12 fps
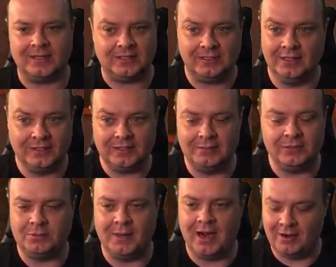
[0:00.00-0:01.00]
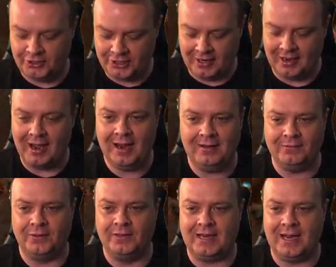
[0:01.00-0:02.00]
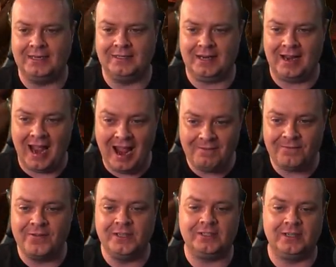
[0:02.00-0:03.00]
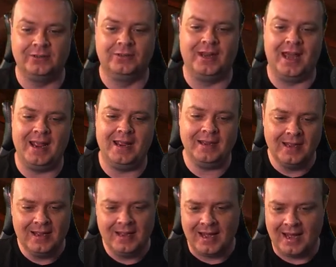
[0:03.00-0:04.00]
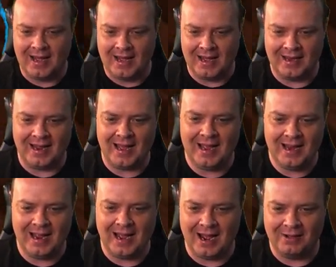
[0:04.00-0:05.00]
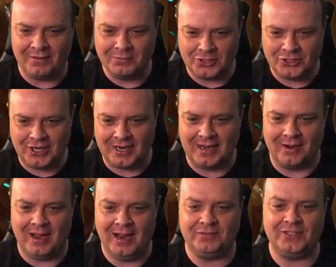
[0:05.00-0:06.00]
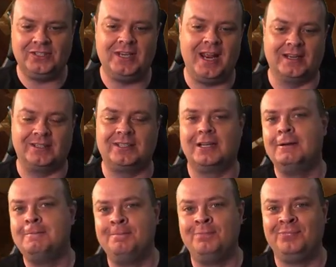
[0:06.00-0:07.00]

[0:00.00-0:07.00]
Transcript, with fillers: That still seems to be RNG. I have done the dailies here every single day, uh, and I have, I'm just checking now, I have six.